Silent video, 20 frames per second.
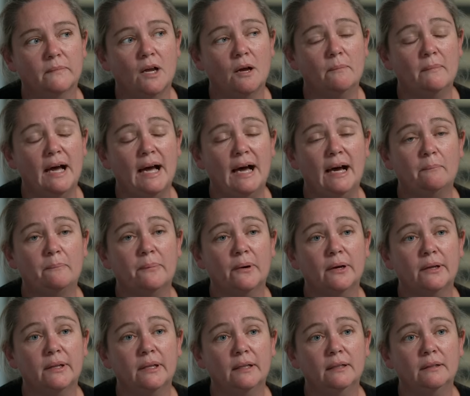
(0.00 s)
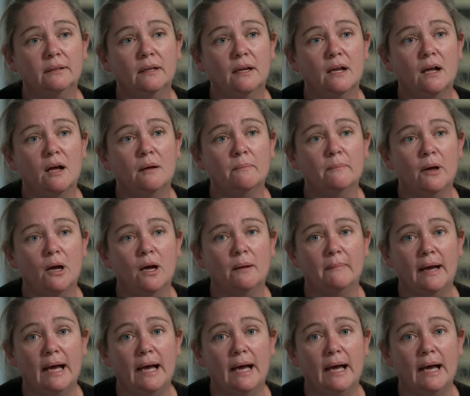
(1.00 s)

I'm heartbroken. I'm, I'm